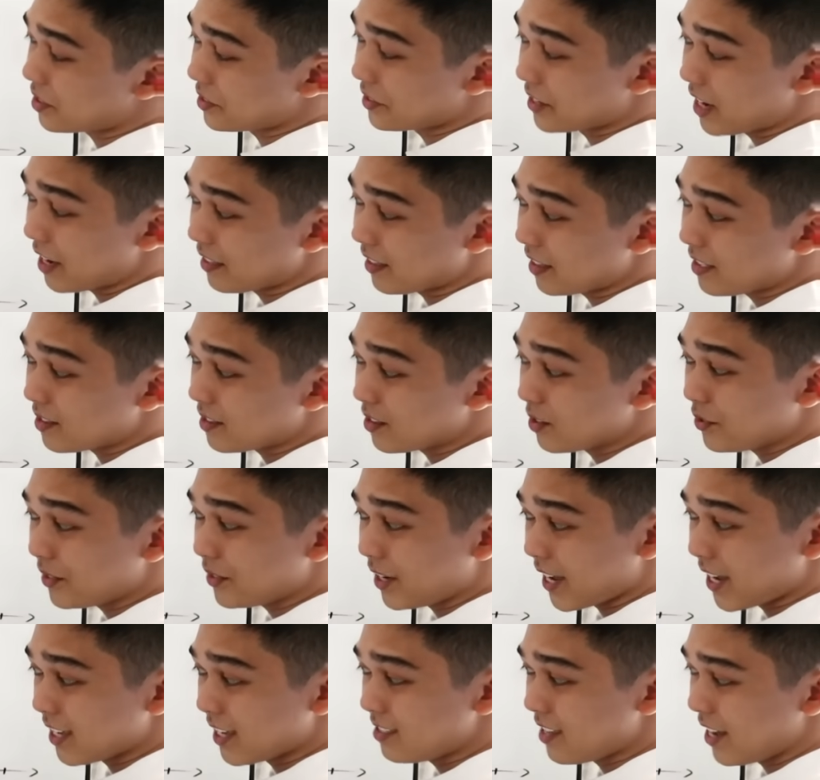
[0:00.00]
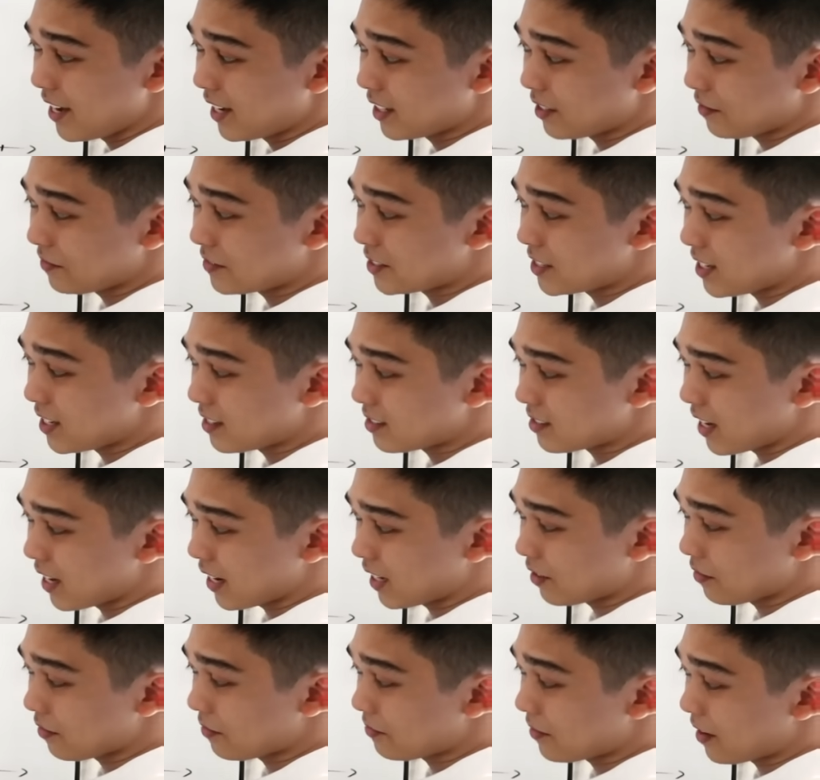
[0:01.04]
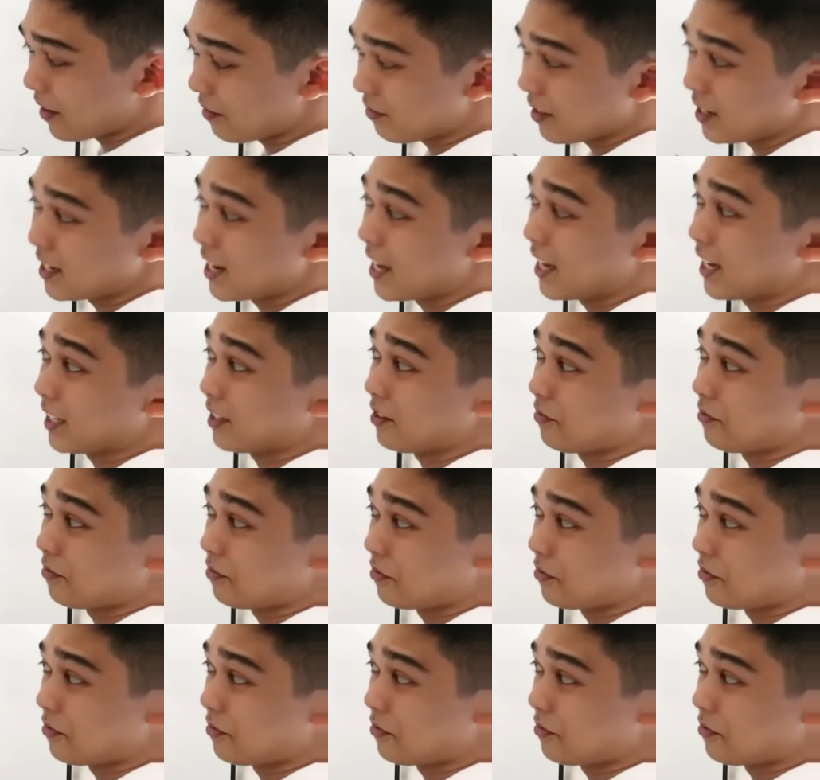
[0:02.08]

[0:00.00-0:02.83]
are not included. Negative 6, negative 5, and negative